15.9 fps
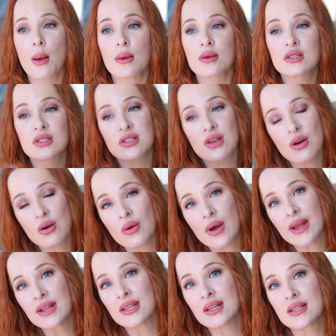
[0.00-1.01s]
So
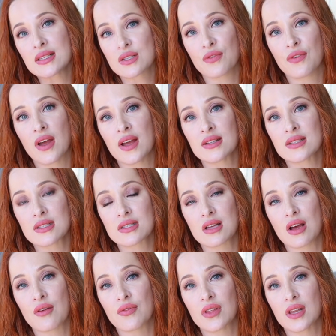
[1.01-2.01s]
I needed to find
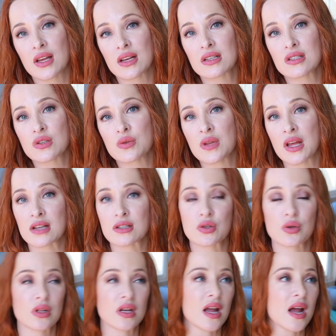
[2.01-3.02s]
stuff that I could do
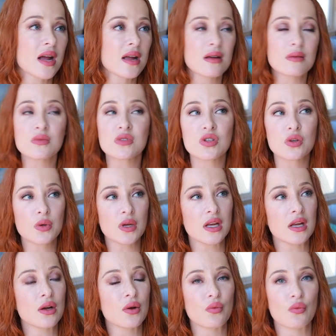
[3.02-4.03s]
naturally. I am
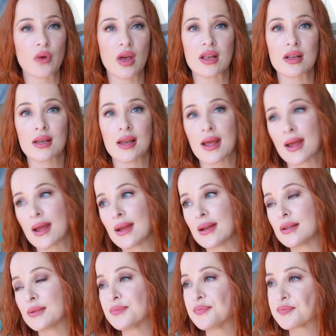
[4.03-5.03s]
doing
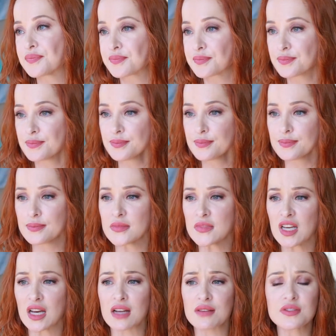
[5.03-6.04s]
Retin-A.
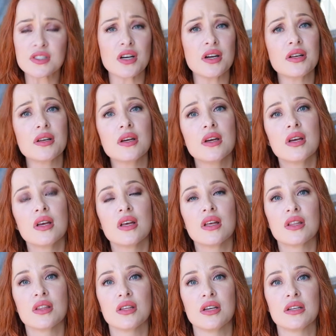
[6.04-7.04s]
I've done
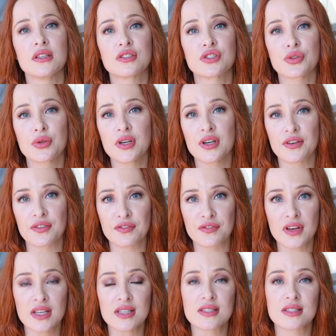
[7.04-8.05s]
the Tria
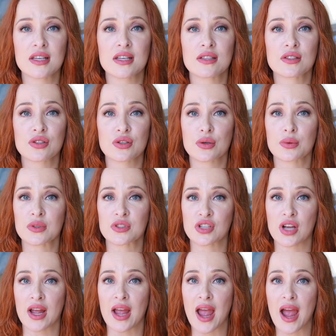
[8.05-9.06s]
face laser, which
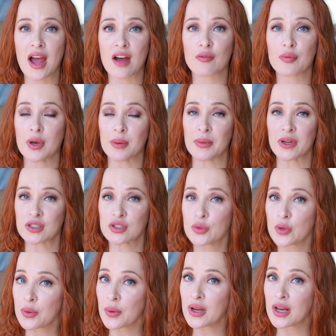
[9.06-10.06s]
I have, but I'm not
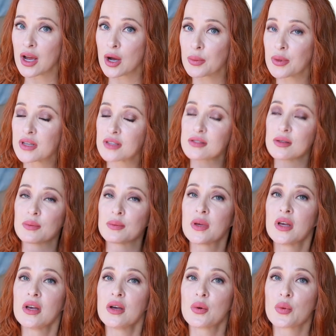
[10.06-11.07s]
doing right now because I'm
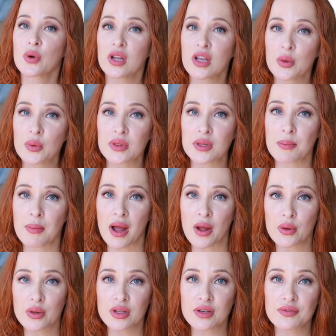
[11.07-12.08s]
working with the
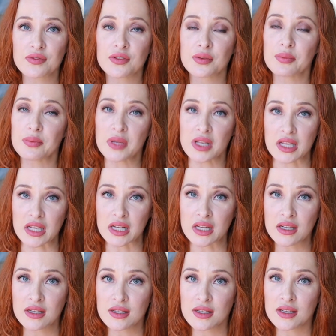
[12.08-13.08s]
MyoLift
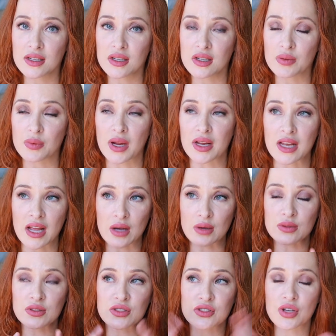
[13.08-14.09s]
Mini right now
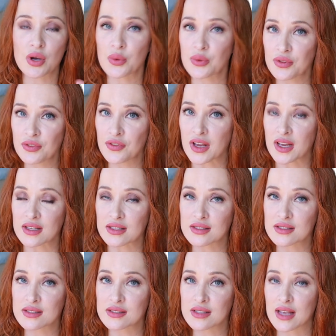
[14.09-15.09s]
to tone the
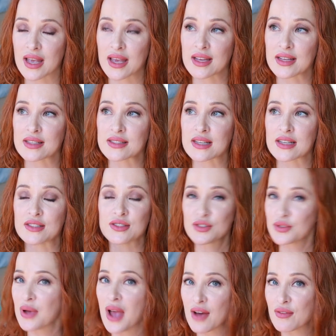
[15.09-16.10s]
face, and I
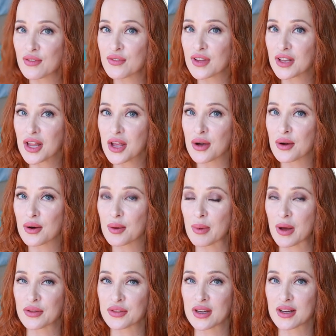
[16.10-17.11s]
do have a video
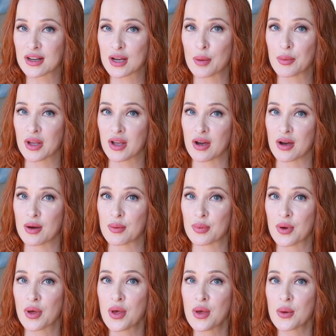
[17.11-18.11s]
about that coming up
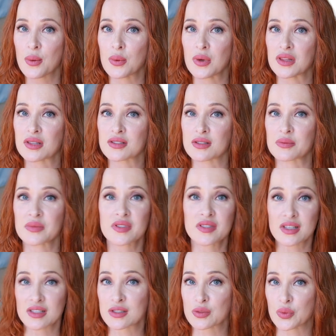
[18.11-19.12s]
with some
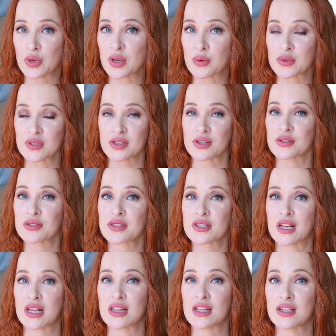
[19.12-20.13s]
6-week results that
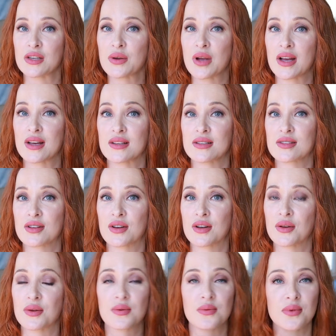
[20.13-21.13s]
I think you guys are
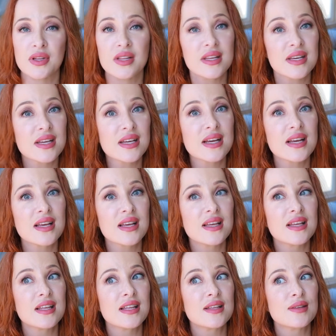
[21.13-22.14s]
gonna really
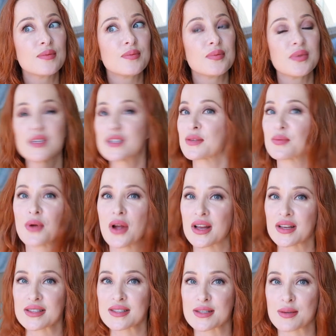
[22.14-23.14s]
be
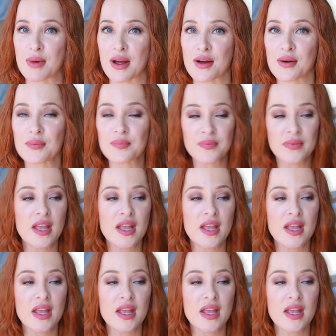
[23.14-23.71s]
surprised about.